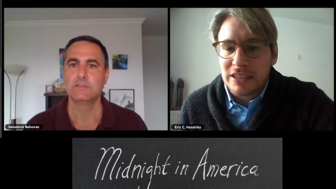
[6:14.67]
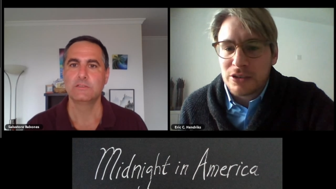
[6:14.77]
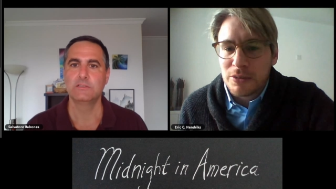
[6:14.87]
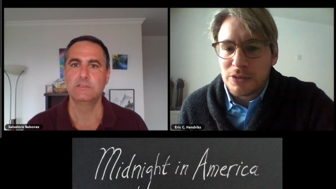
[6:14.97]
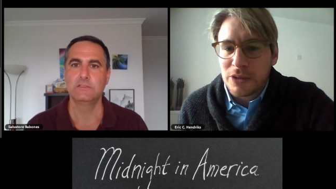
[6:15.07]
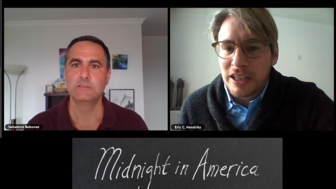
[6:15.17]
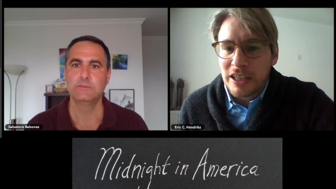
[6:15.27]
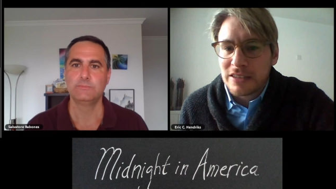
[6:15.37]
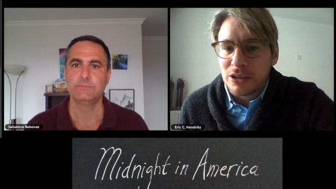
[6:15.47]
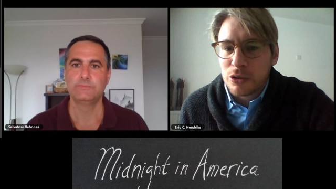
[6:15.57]
Speaker 1: Communist Party
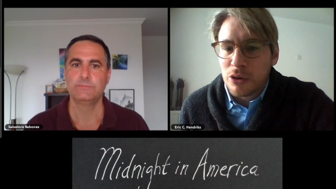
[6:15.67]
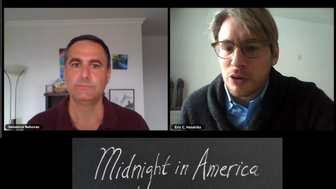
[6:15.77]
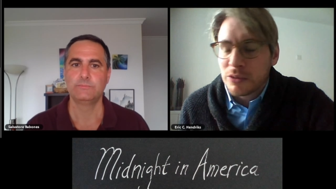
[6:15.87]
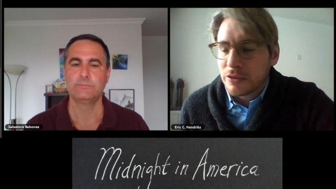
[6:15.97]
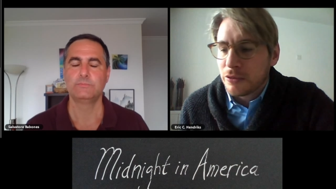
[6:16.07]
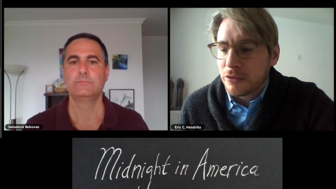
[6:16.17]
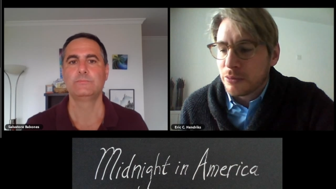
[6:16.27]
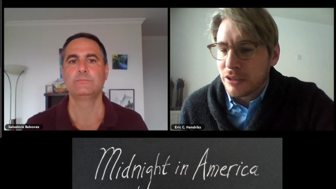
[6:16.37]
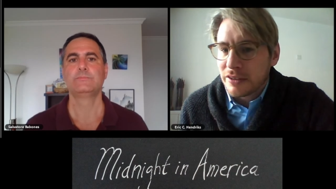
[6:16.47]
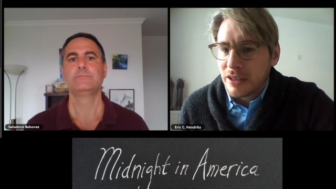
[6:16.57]
has an enormous
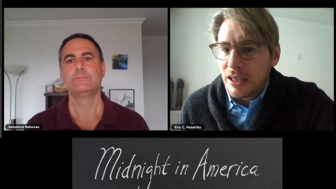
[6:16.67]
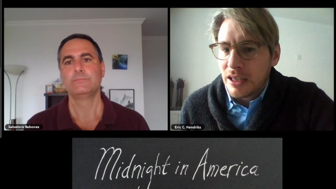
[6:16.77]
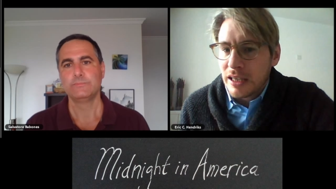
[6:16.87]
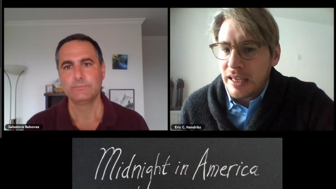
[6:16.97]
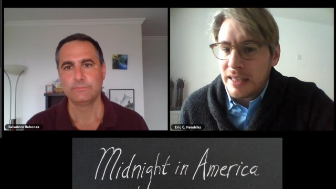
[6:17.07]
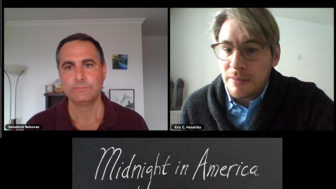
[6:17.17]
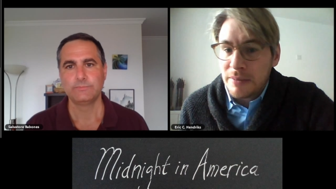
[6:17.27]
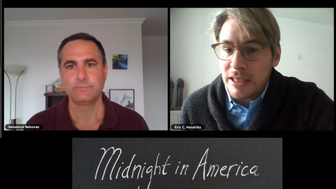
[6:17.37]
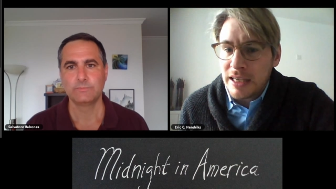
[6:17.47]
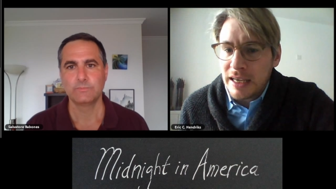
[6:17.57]
footprint in the
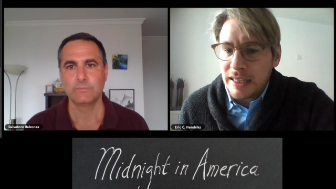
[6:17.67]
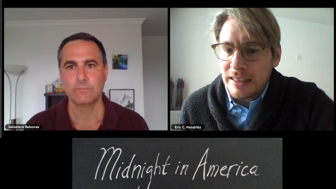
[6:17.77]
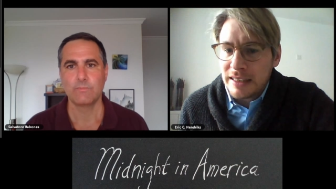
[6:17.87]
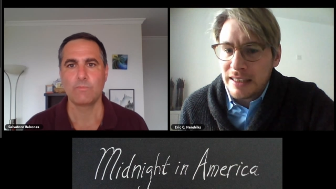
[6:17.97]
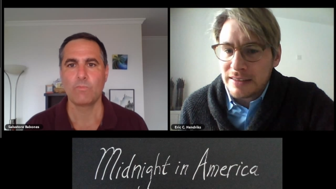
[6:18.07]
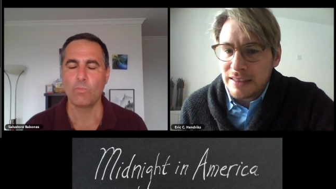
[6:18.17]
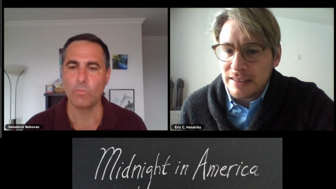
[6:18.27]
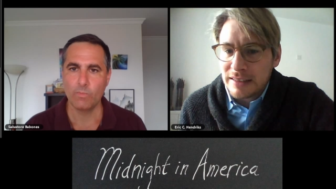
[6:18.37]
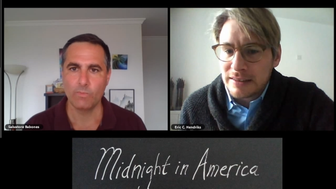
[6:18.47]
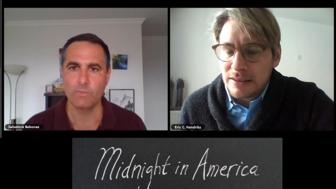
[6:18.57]
media, in the internet,
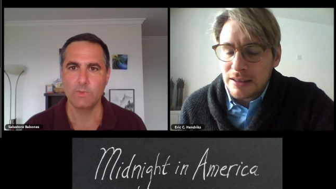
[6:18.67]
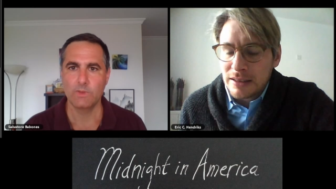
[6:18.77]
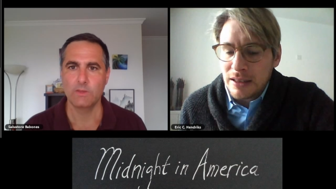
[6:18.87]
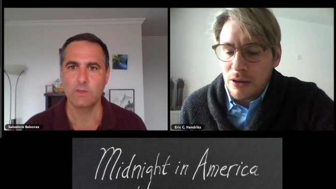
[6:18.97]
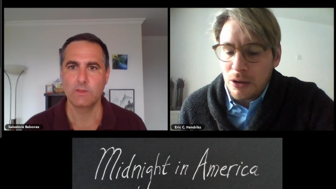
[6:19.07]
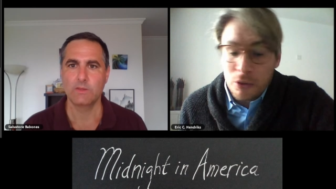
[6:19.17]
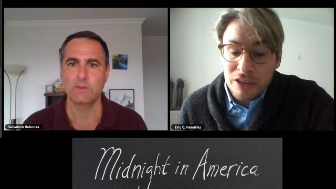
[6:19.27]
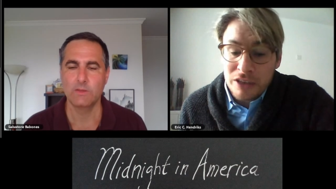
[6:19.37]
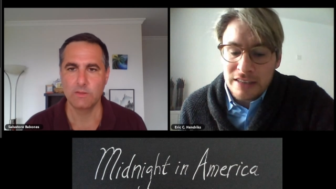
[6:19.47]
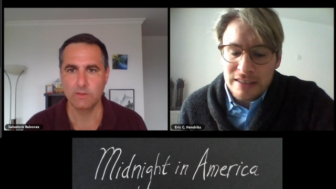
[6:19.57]
uh, on the
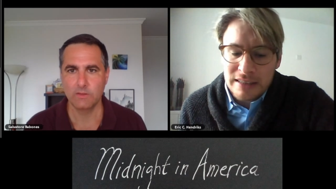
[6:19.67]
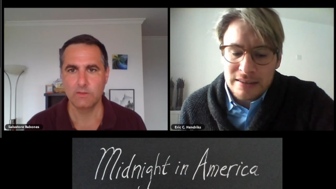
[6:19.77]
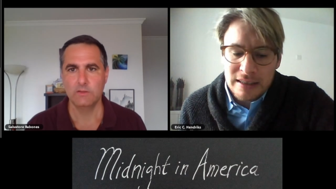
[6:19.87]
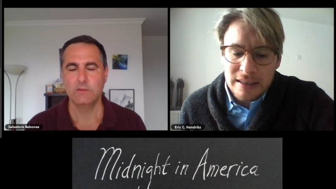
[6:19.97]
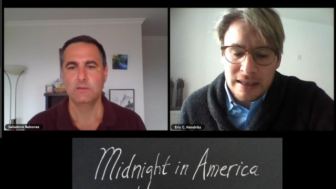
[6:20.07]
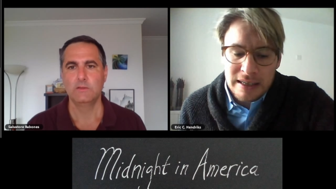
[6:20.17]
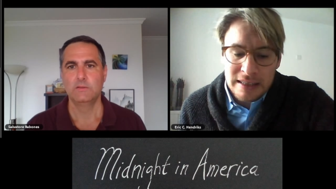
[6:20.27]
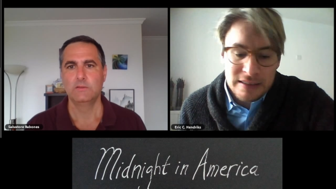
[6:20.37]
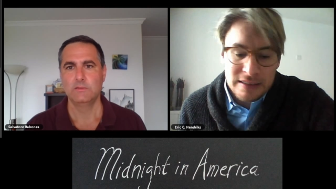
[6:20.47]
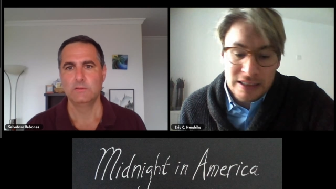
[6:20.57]
internet, uh,
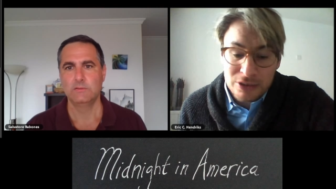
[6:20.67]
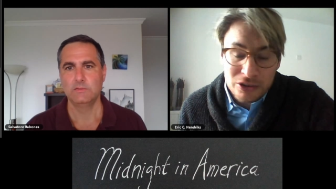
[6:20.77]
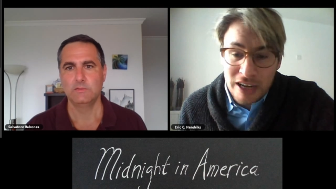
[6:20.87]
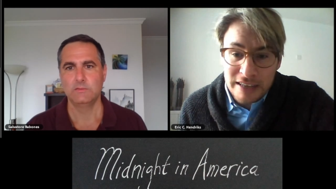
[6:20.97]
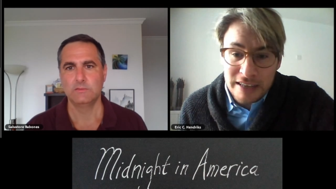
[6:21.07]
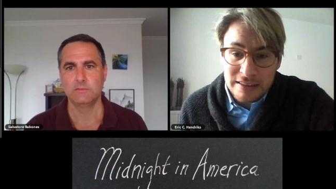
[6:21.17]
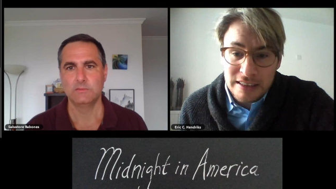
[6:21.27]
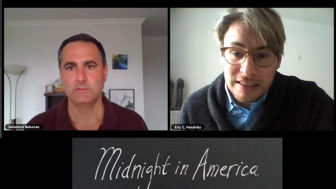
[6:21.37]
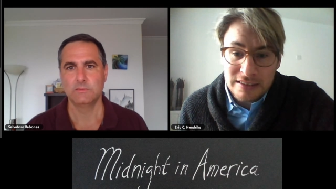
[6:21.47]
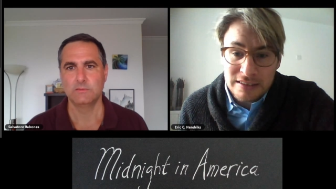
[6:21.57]
in in society,
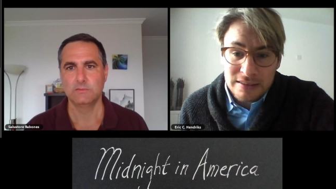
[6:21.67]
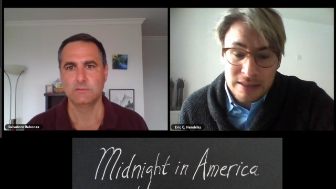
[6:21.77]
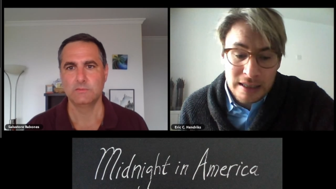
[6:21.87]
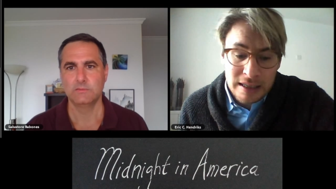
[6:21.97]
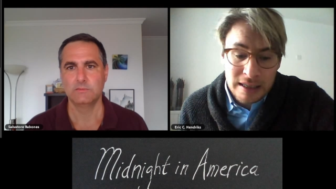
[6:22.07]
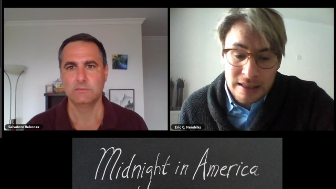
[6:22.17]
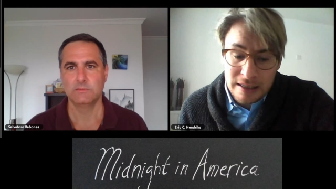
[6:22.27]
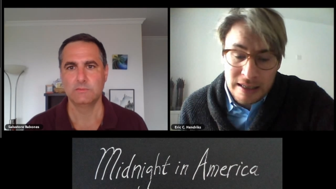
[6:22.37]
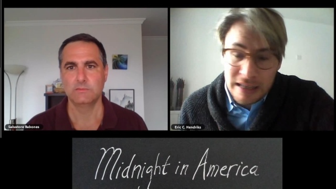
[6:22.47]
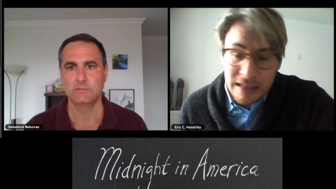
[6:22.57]
in in
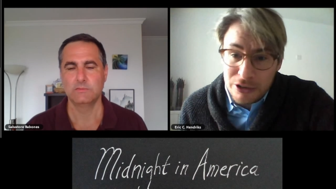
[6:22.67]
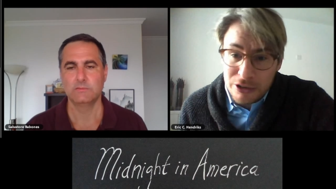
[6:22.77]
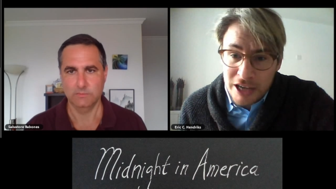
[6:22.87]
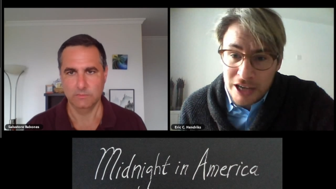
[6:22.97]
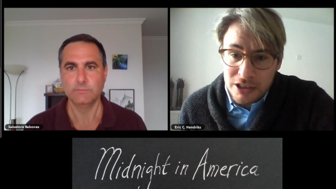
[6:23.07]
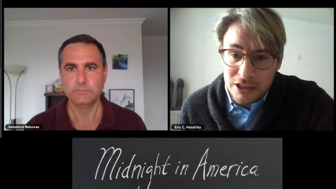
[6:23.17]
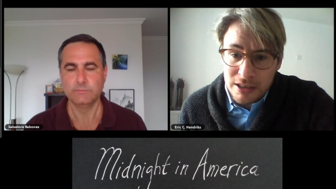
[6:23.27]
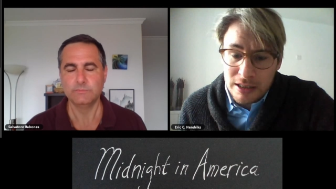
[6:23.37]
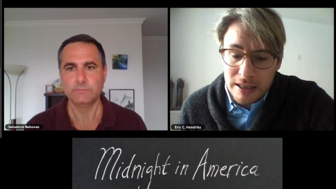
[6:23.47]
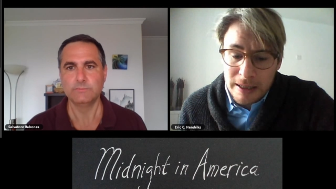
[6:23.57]
in education.
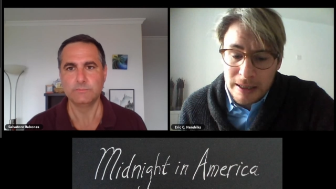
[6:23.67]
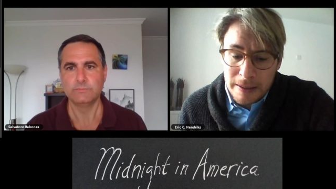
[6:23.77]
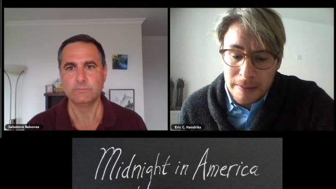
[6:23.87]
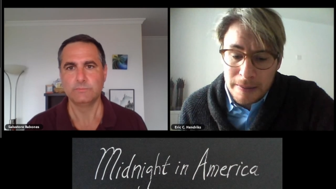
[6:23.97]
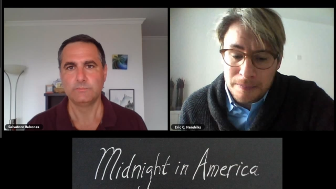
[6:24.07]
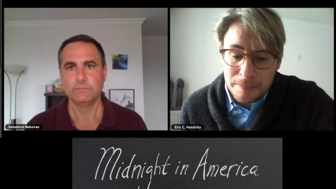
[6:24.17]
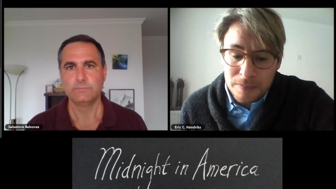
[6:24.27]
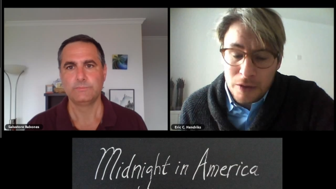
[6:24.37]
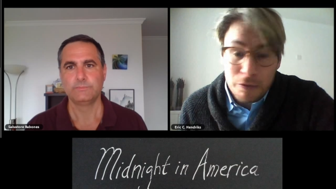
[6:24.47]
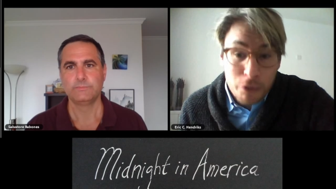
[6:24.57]
Um,
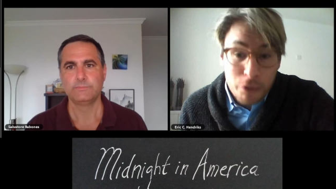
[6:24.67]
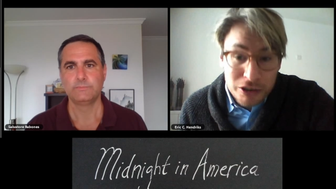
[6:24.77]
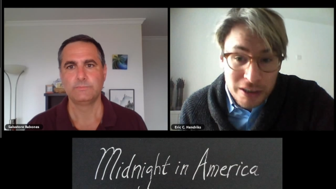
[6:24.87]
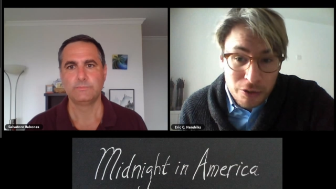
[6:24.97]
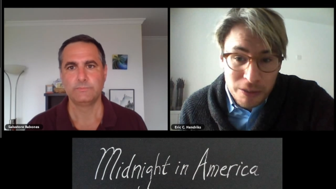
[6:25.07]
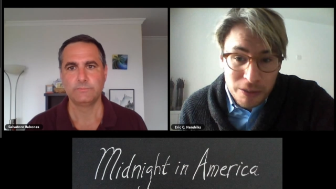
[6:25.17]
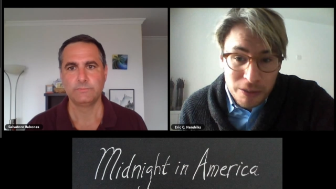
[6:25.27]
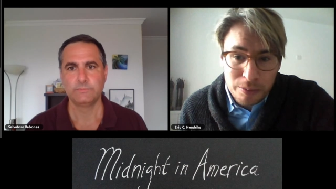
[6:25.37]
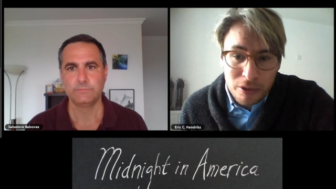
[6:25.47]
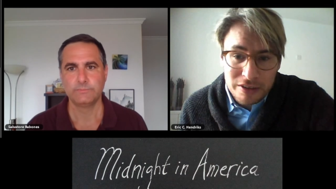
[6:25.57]
of course, they dominate
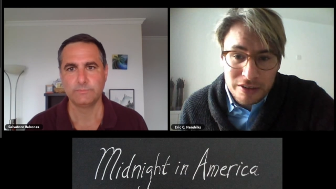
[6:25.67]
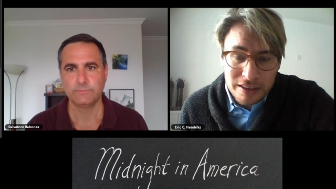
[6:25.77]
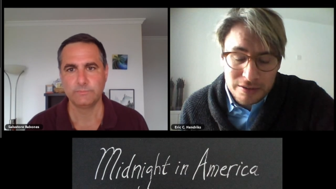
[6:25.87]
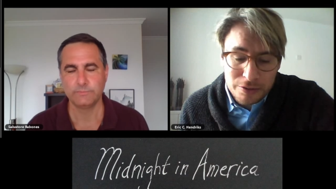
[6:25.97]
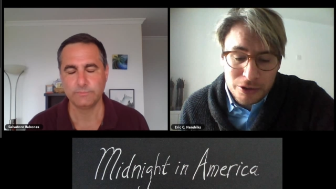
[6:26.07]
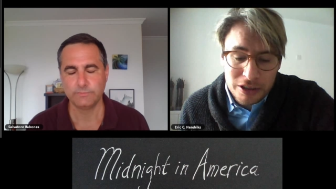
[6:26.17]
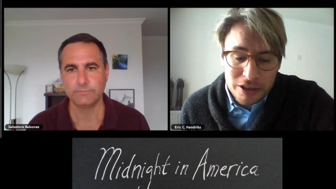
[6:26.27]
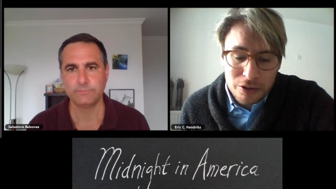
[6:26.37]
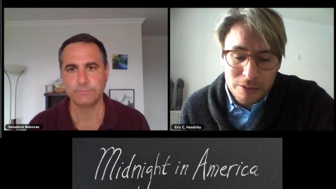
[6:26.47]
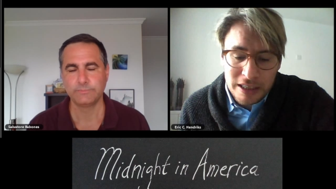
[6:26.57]
politics. Of course, they
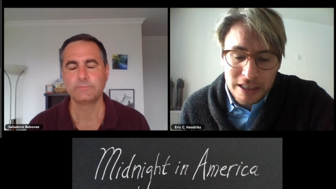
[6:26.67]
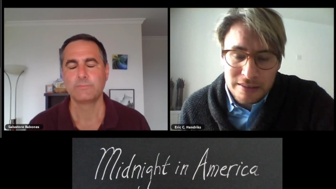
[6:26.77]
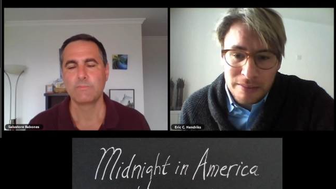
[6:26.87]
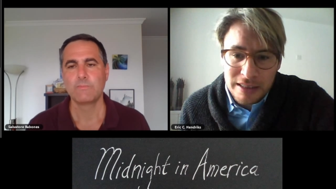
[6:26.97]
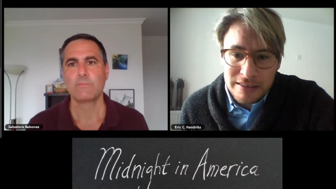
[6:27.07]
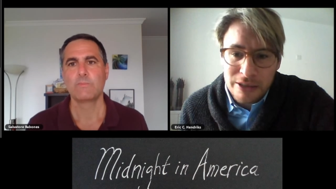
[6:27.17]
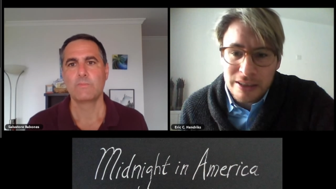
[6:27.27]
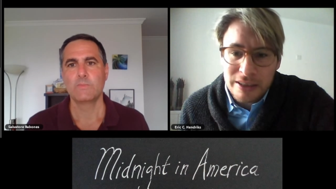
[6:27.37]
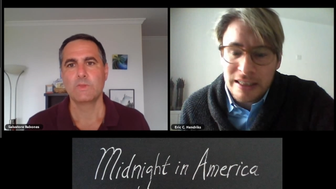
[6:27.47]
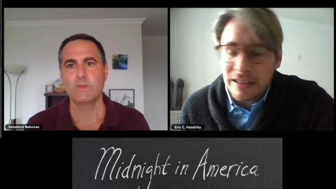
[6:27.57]
dominate the military.
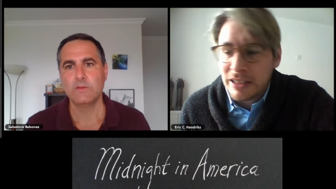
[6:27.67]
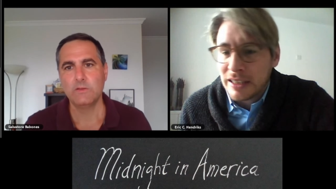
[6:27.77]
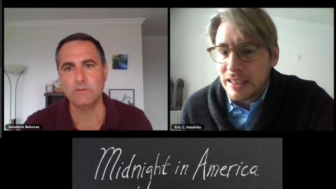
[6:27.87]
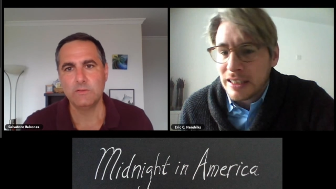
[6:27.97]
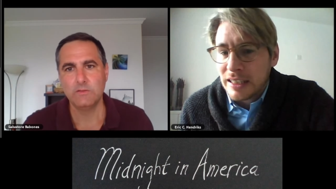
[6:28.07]
Then they're in